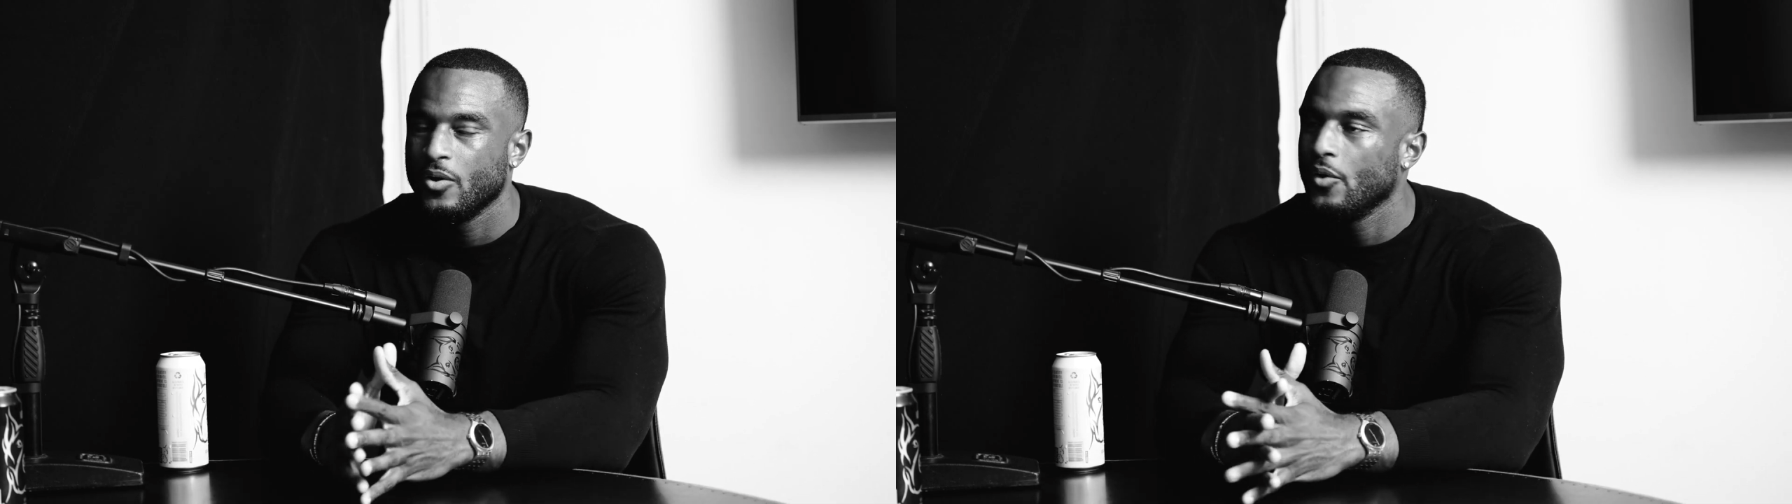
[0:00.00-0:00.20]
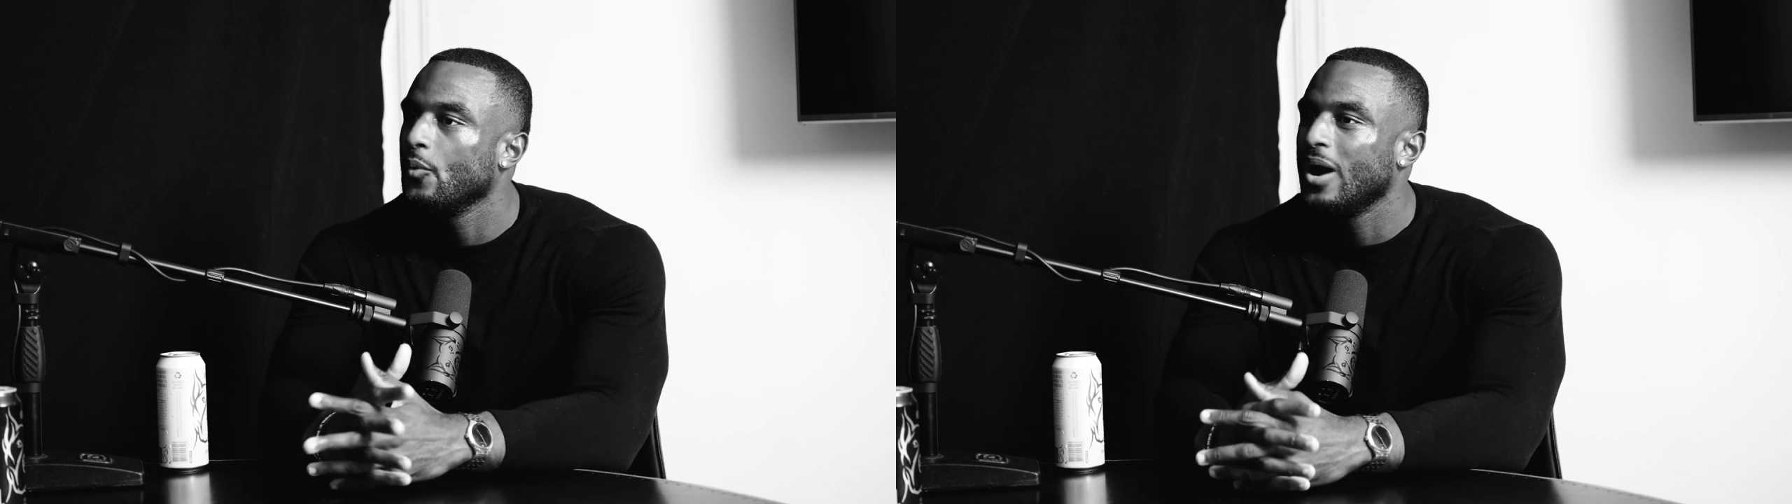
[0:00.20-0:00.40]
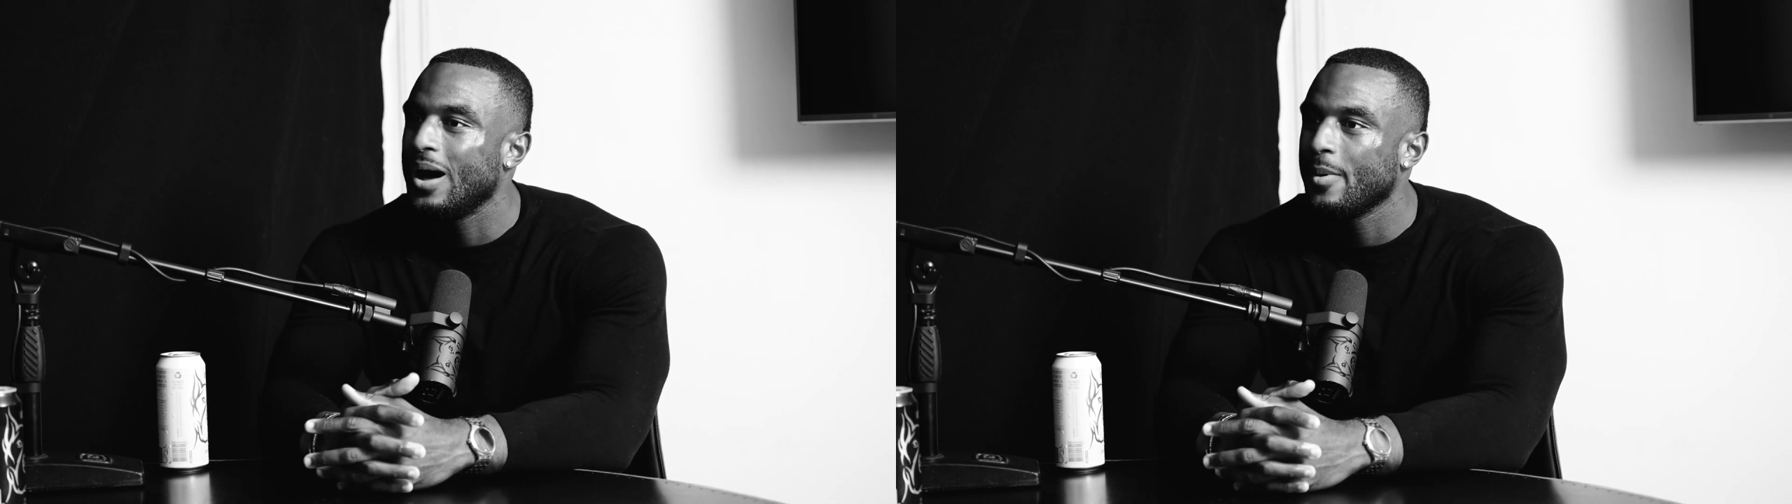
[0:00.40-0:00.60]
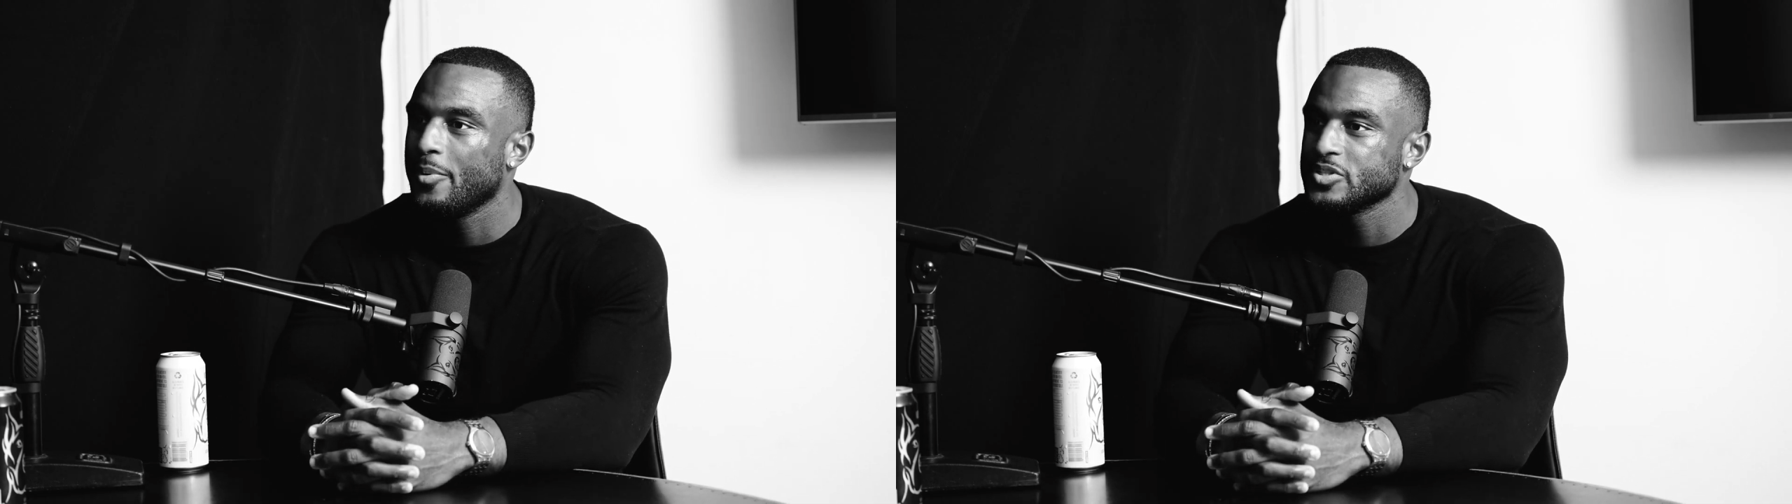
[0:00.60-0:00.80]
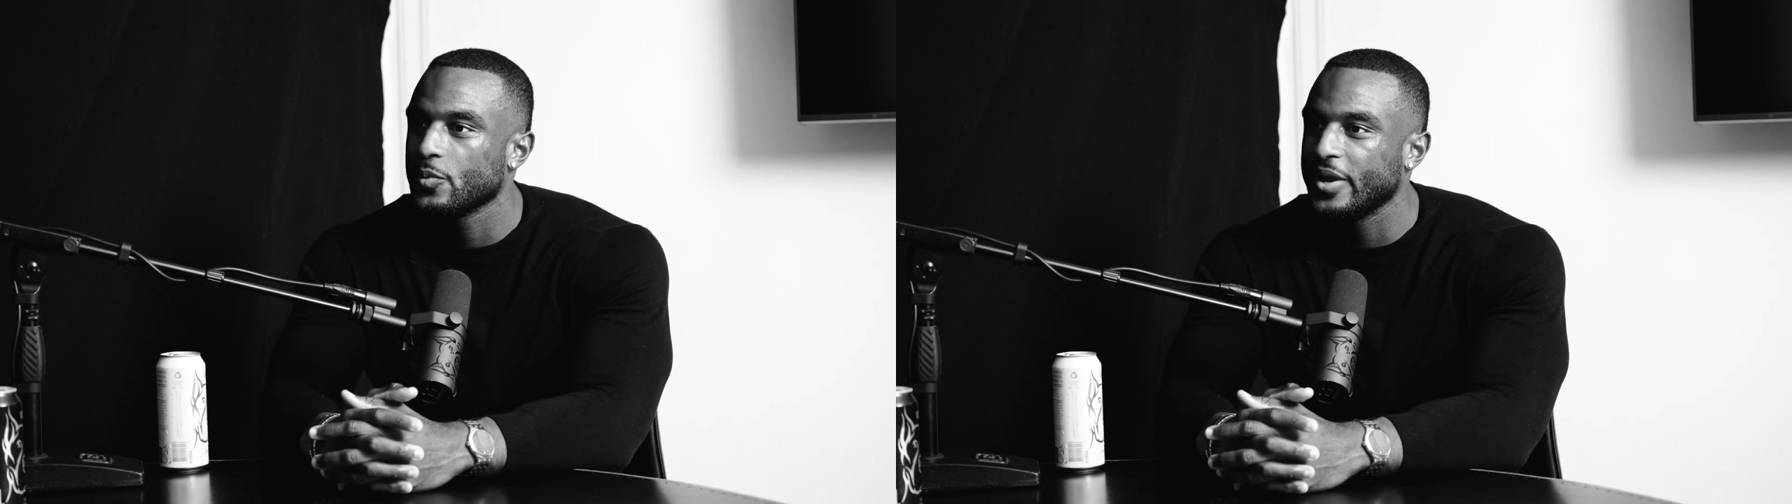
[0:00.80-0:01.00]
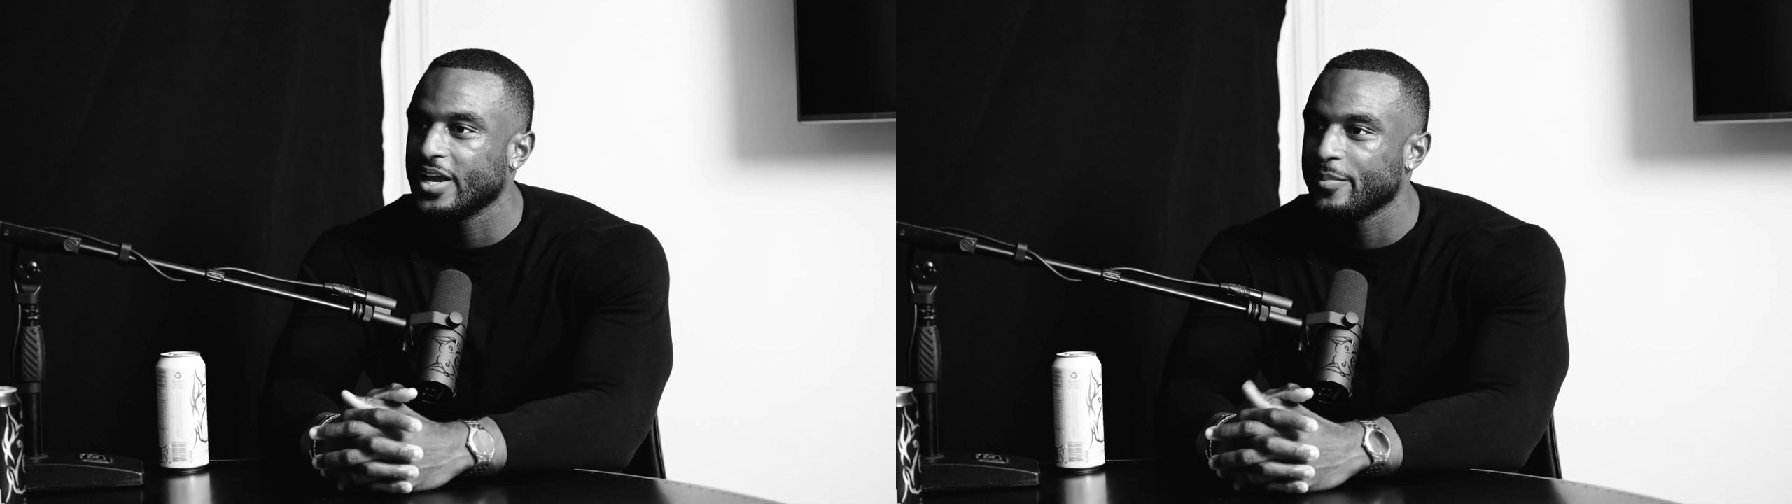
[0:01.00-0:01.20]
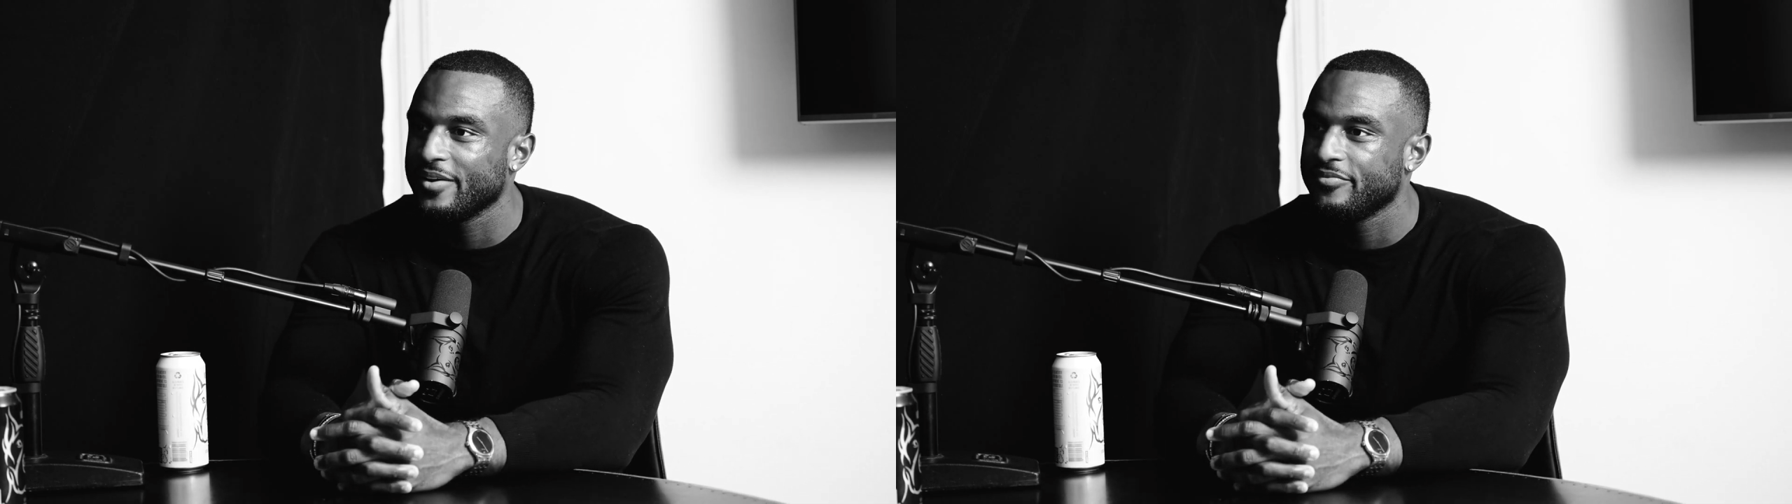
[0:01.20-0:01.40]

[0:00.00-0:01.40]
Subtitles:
Oh, well, how am I supposed to wake up at?